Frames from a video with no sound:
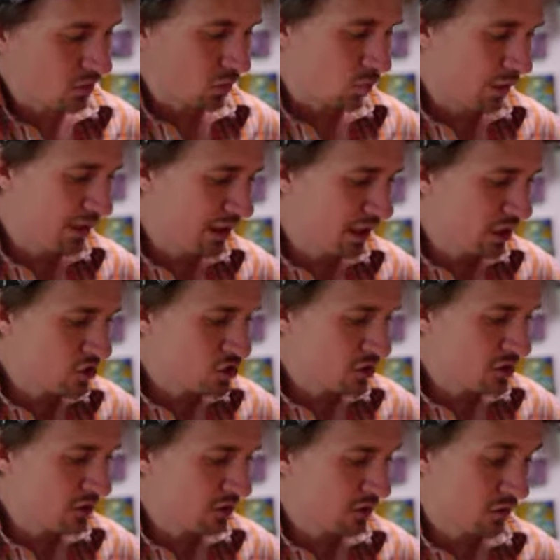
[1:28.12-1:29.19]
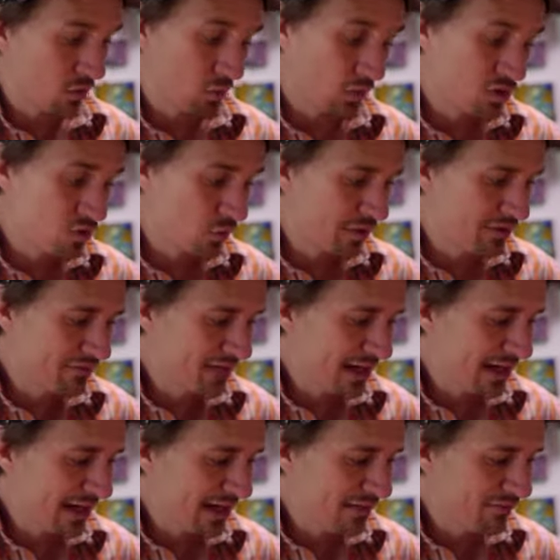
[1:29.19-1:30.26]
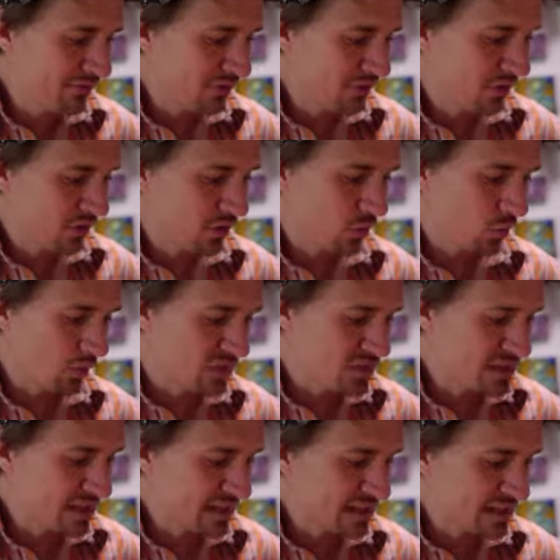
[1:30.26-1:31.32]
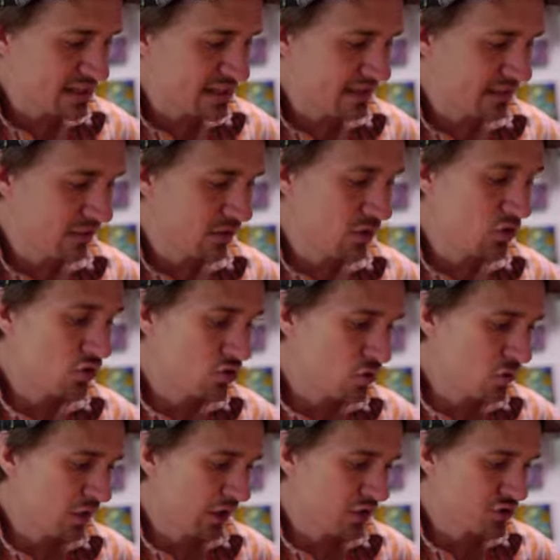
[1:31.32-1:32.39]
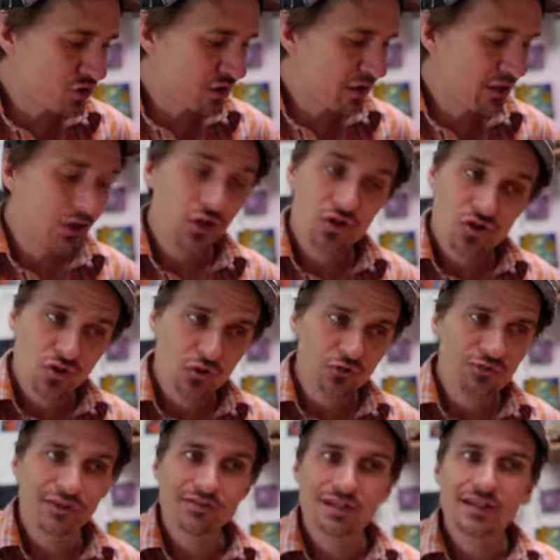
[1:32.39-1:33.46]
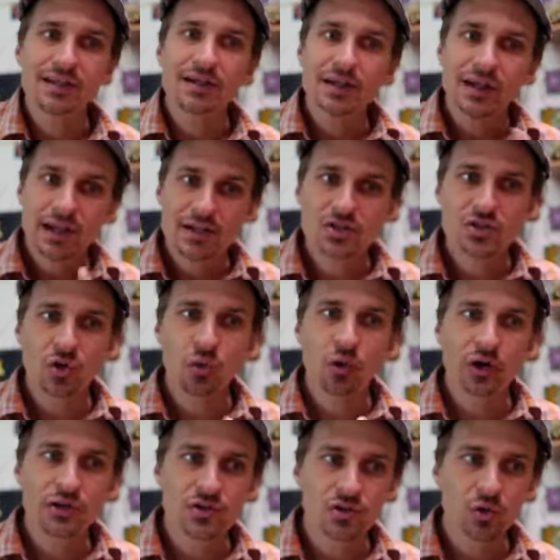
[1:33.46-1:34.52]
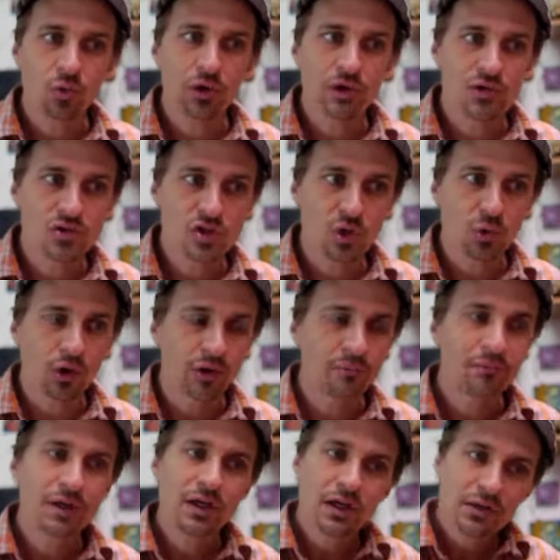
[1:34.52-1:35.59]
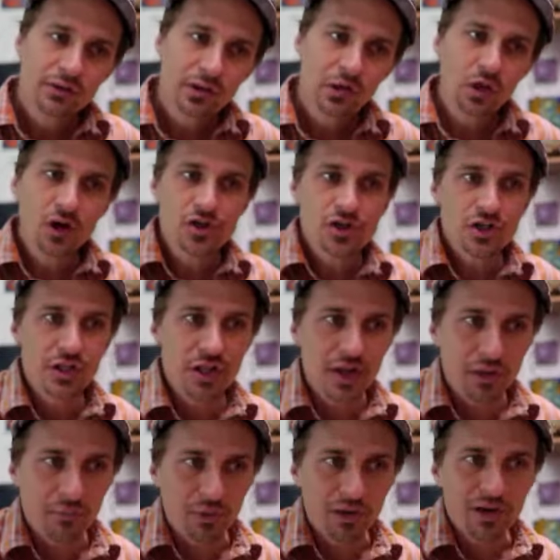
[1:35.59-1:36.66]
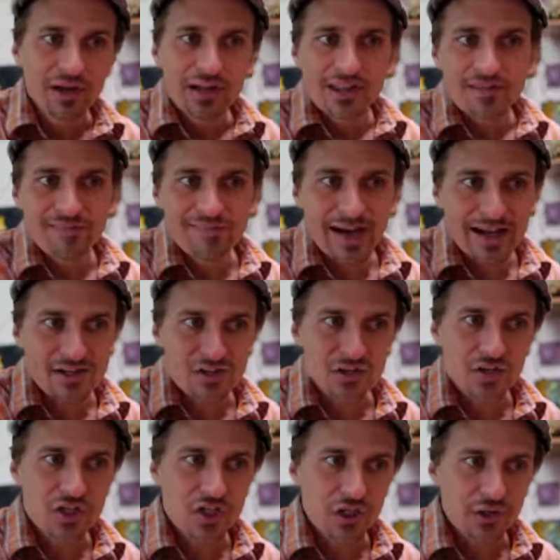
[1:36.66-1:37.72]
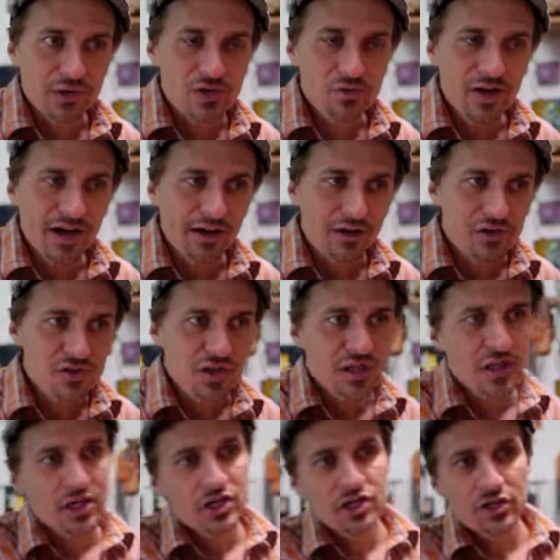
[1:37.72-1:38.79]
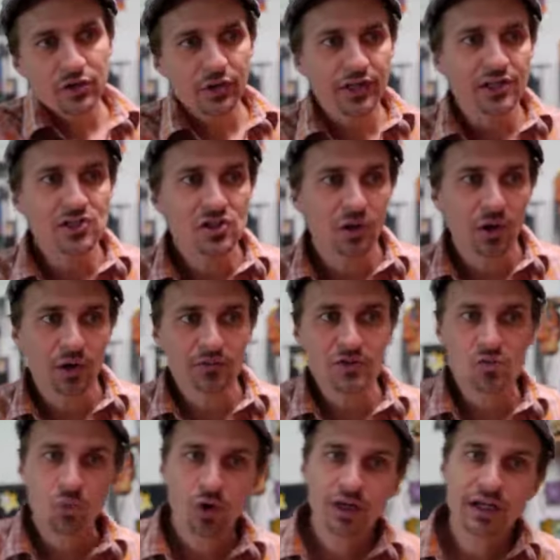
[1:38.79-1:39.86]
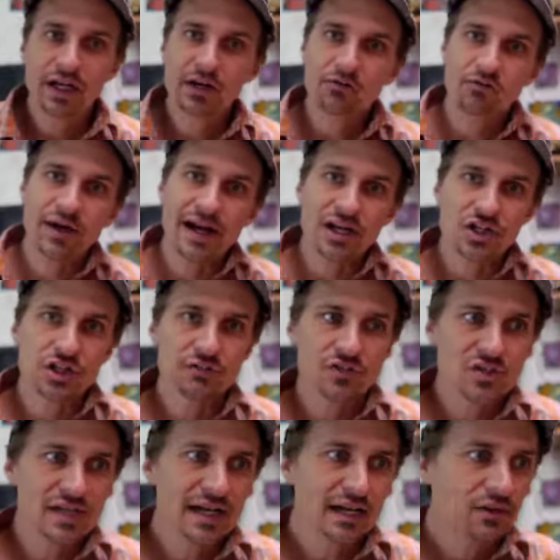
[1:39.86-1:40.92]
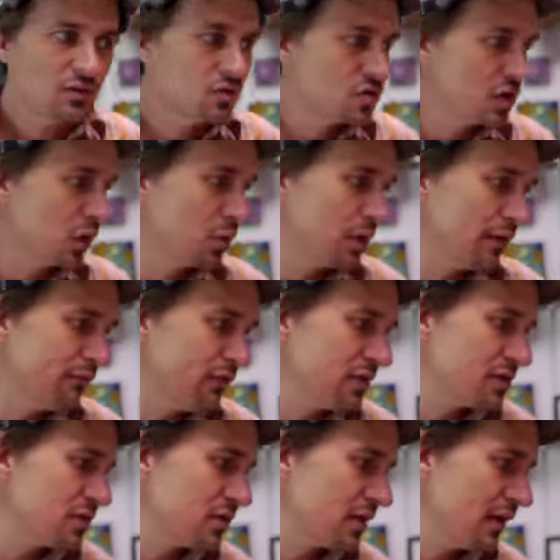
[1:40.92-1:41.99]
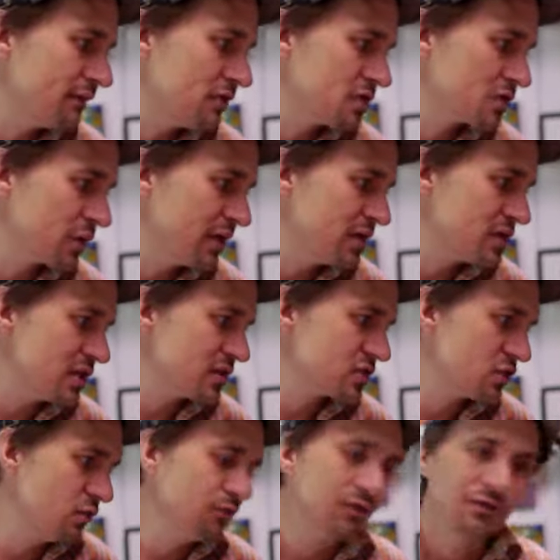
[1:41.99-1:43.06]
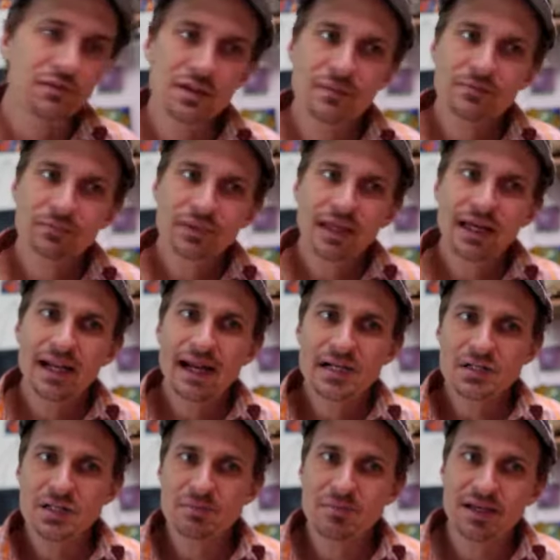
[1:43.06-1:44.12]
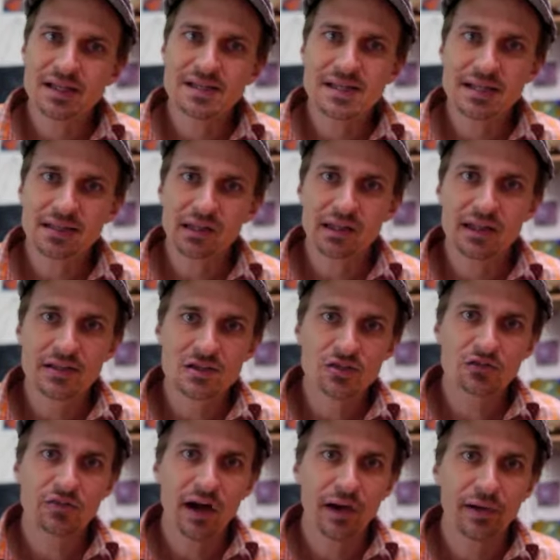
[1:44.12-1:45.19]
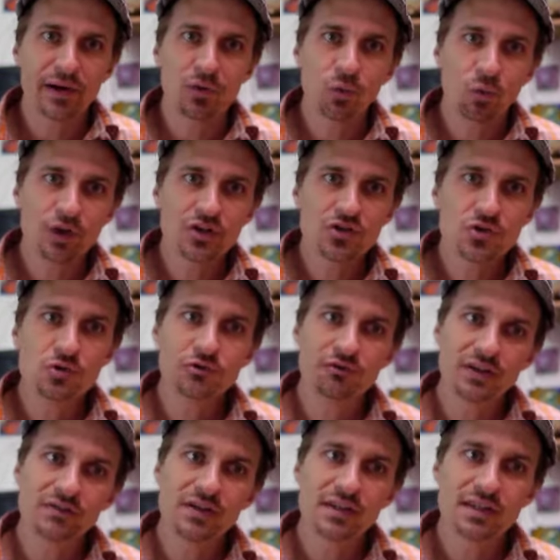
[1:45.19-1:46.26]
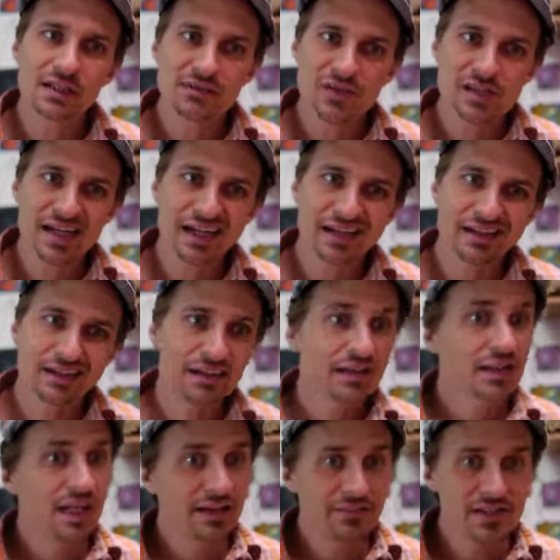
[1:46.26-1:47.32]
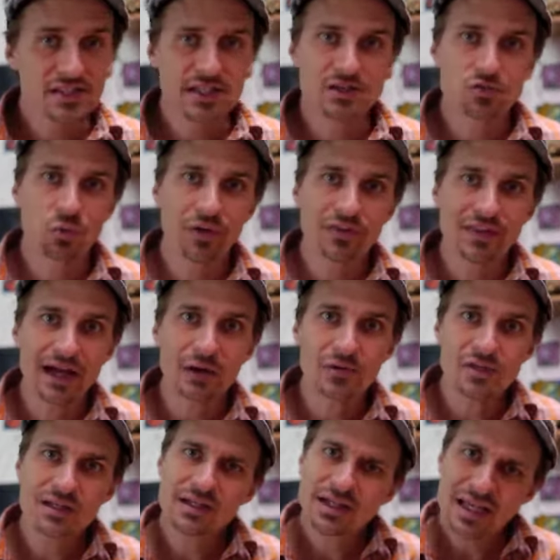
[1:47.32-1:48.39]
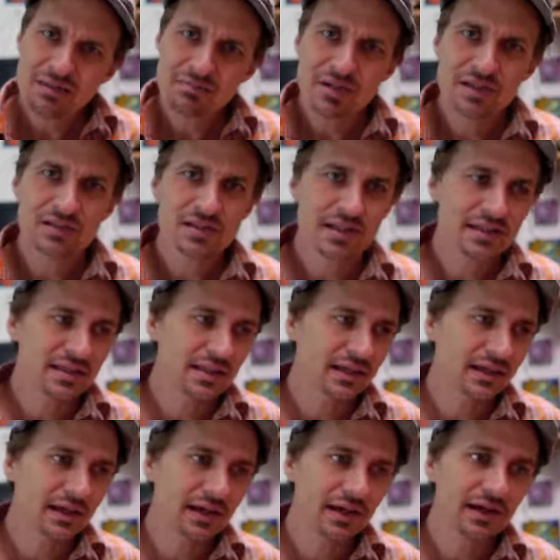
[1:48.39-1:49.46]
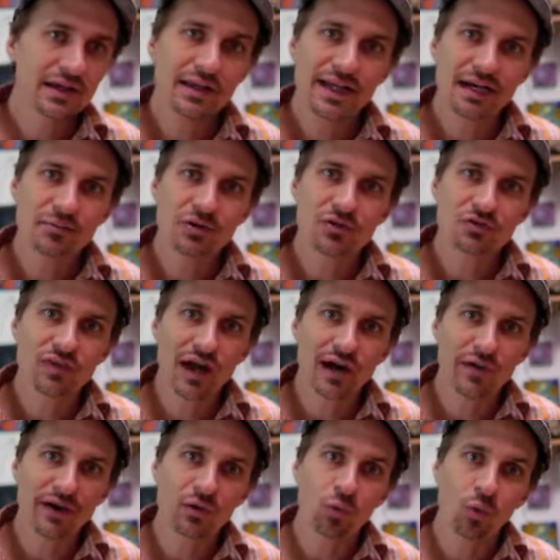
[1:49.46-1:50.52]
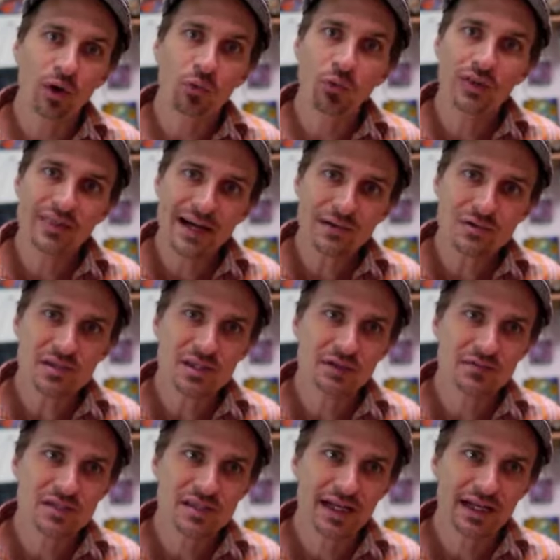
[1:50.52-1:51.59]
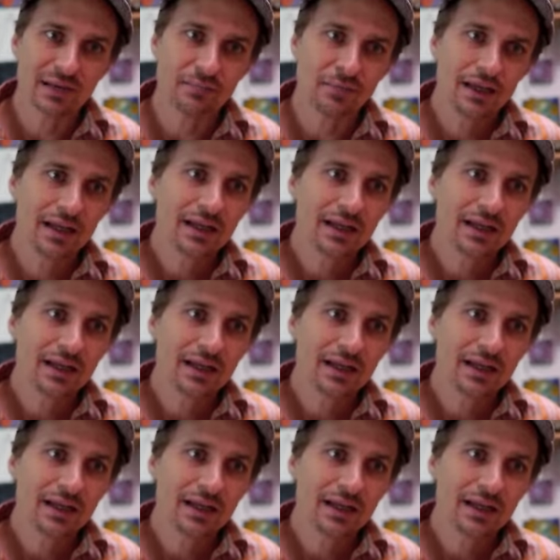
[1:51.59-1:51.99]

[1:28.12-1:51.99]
100, 125, 160, 200, 250, and so on and so on and so on. The larger the number, the faster the shutter fires. Generally, it's thought of as working in a fraction of a second. So if, it, if the screen says 250, it actually means that the lens is firing at 1 250th of a second. If it says 1000, it means that the uh, camera is firing at 1 1000th of a second